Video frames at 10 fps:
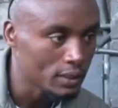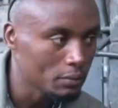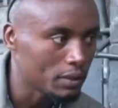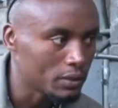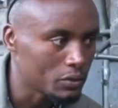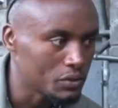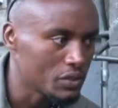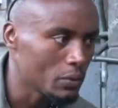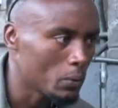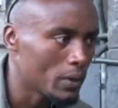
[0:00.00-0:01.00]
weld, but to
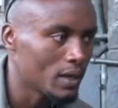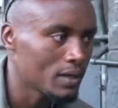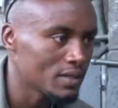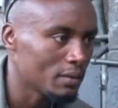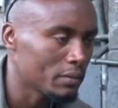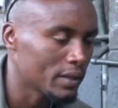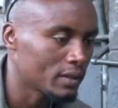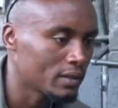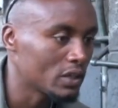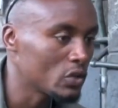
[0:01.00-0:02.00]
weld
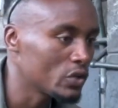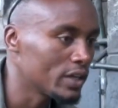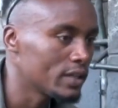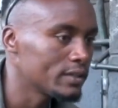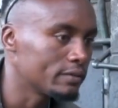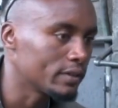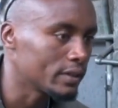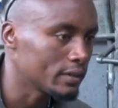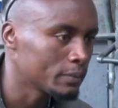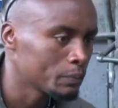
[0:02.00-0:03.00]
something
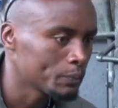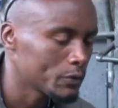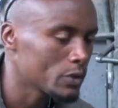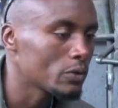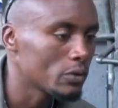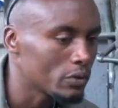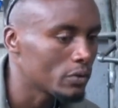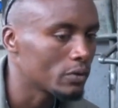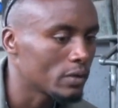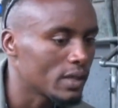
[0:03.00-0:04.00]
creatively. So
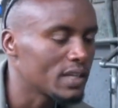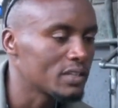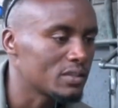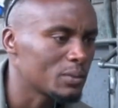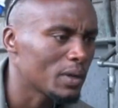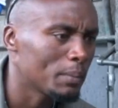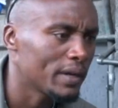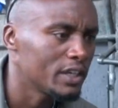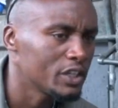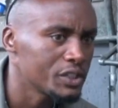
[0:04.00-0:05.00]
that is where
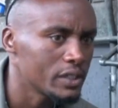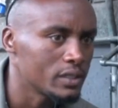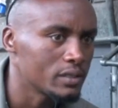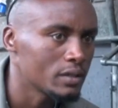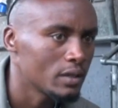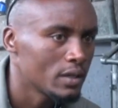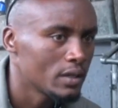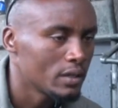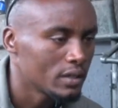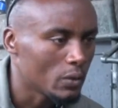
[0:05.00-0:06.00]
my niche is,
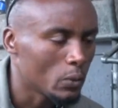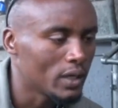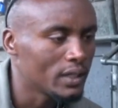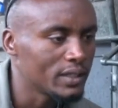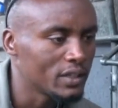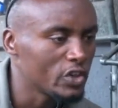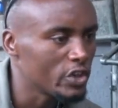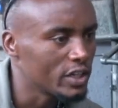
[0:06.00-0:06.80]
welding